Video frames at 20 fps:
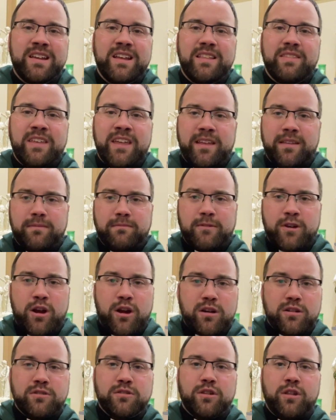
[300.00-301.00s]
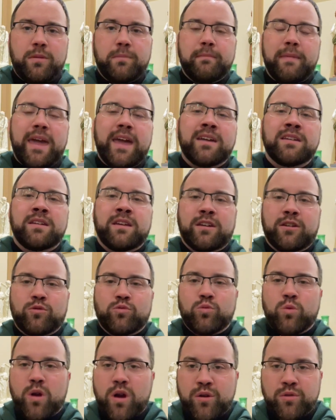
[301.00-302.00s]
that Cardinal
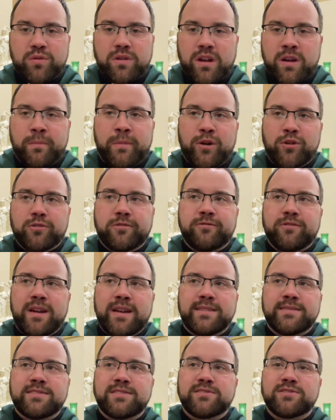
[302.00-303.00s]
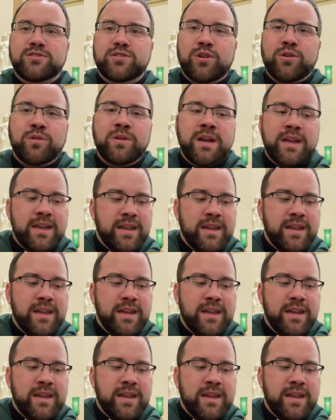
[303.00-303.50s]
Manning wrote about friends. And so